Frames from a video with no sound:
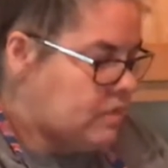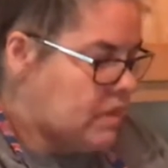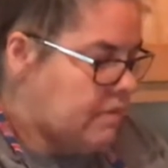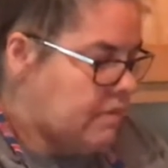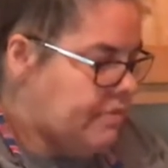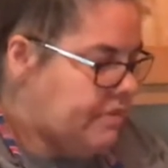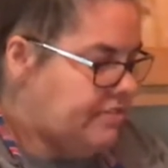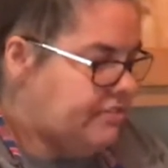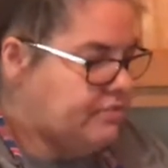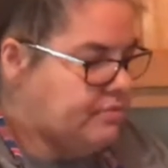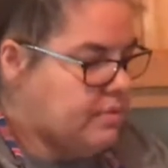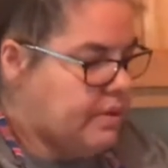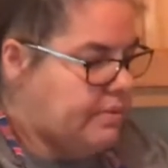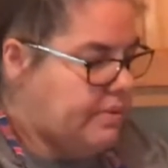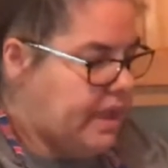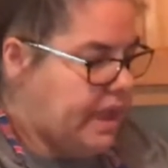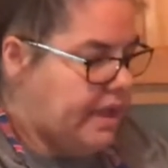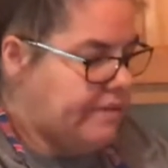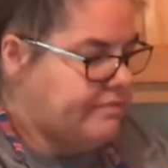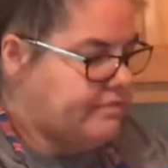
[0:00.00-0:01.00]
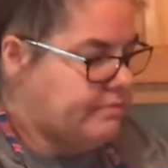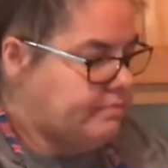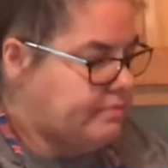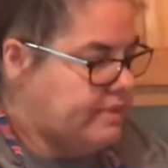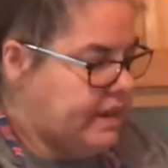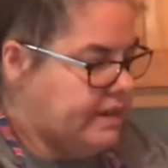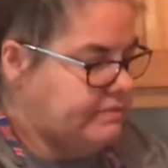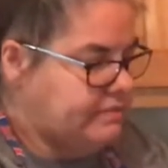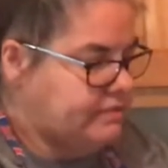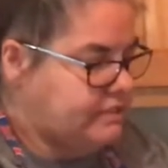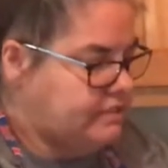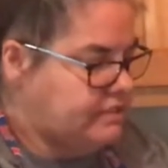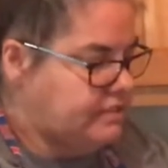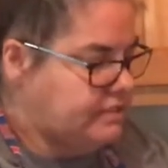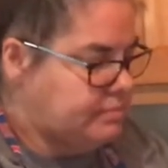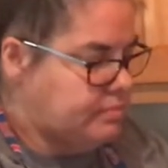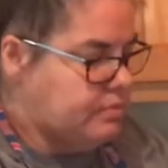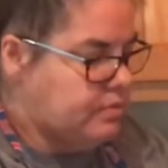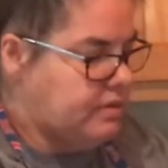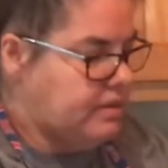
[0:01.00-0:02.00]
this is what we had for breakfast
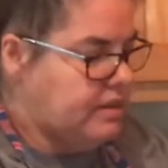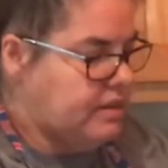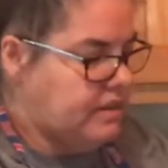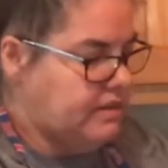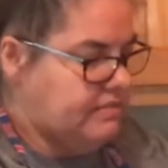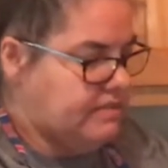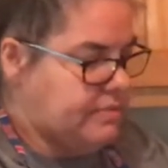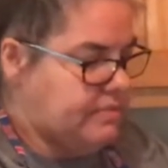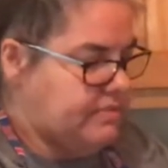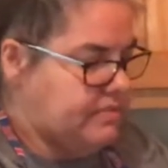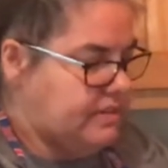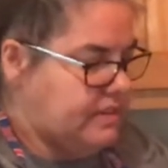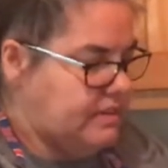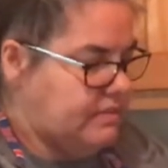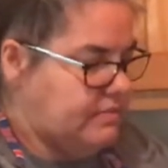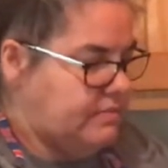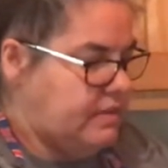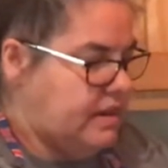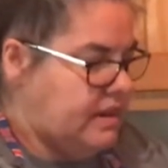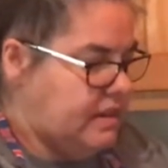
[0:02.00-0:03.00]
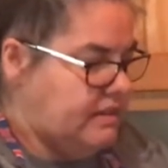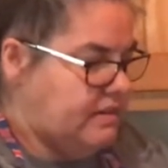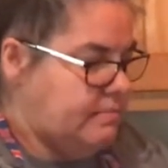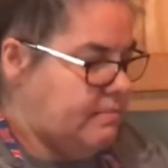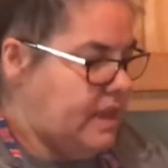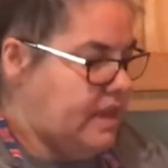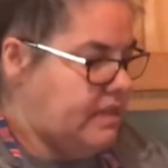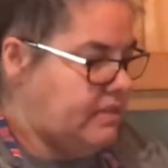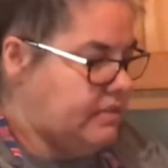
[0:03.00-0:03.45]
this morning because I was getting ready to make the